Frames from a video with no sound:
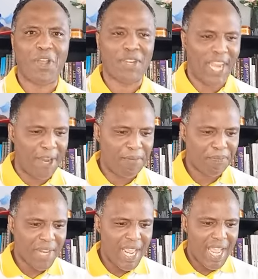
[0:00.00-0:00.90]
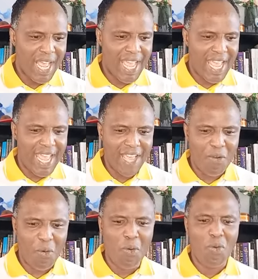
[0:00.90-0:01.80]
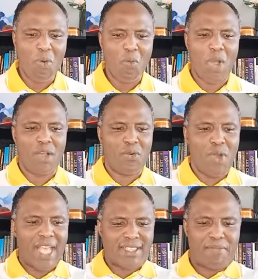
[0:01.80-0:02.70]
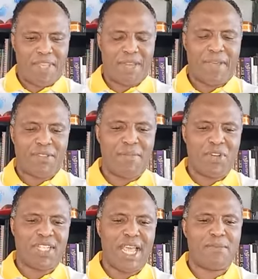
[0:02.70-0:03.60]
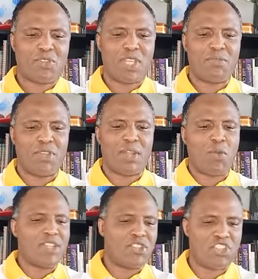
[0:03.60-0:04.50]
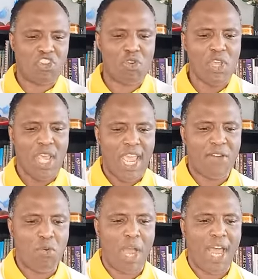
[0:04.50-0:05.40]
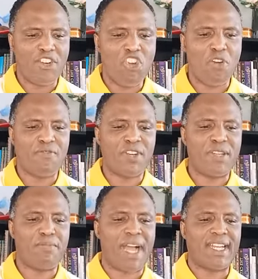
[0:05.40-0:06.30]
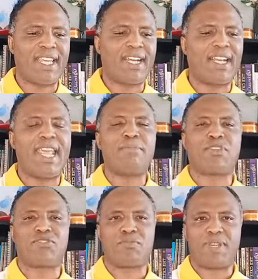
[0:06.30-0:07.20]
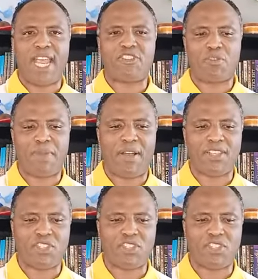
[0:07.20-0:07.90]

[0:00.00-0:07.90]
Okay? Uh, who who has appeared, by the way, more times, more than once on the show, and who are known for debunking claims of supernatural power.